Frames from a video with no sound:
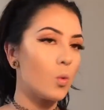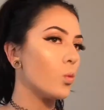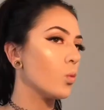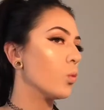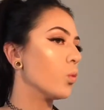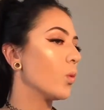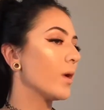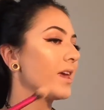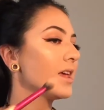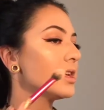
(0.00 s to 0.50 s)

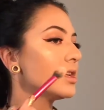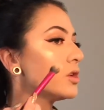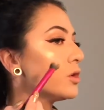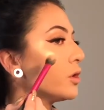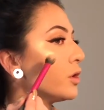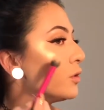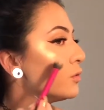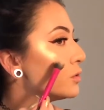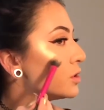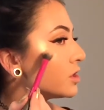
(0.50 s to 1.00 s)
when do
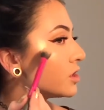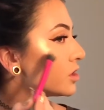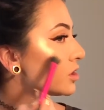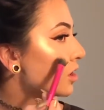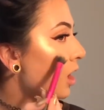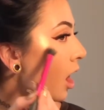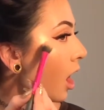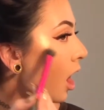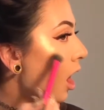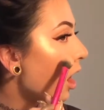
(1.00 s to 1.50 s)
you
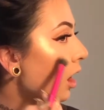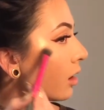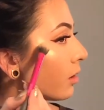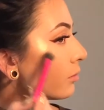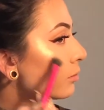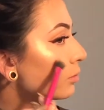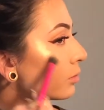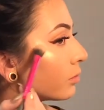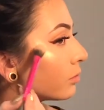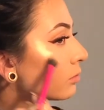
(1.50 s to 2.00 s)

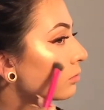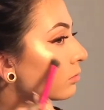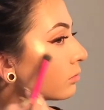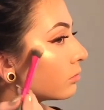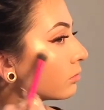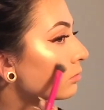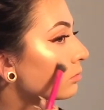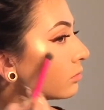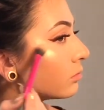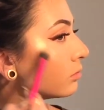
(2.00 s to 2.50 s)
stop?
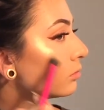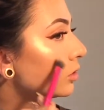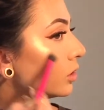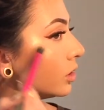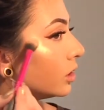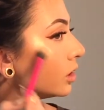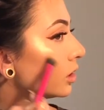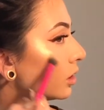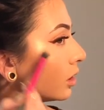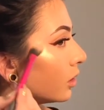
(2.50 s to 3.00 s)

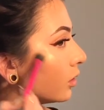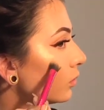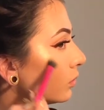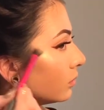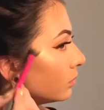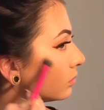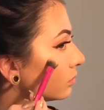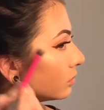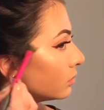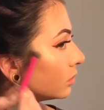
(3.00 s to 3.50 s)
You
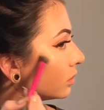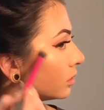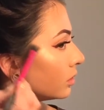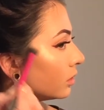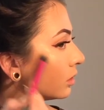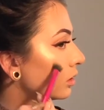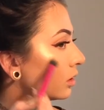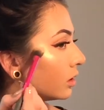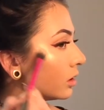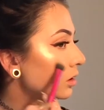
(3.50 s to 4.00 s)
know?
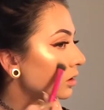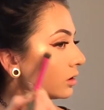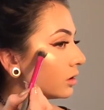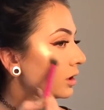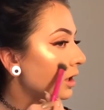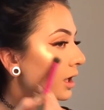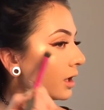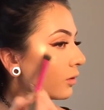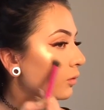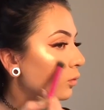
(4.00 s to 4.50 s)

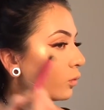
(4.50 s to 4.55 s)
Like,